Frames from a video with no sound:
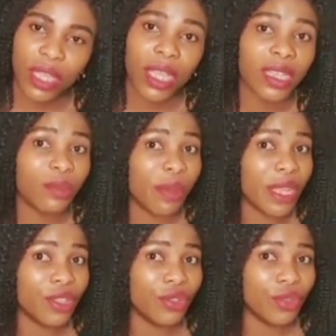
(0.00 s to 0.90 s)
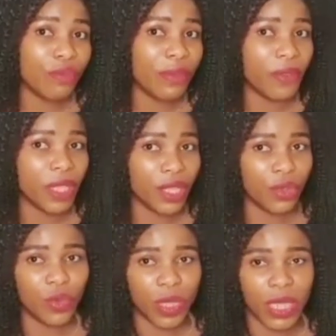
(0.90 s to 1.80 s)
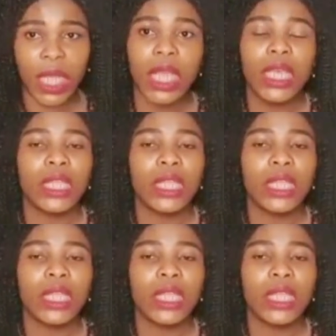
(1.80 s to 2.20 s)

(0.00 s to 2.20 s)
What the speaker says: They explained to you before they do it.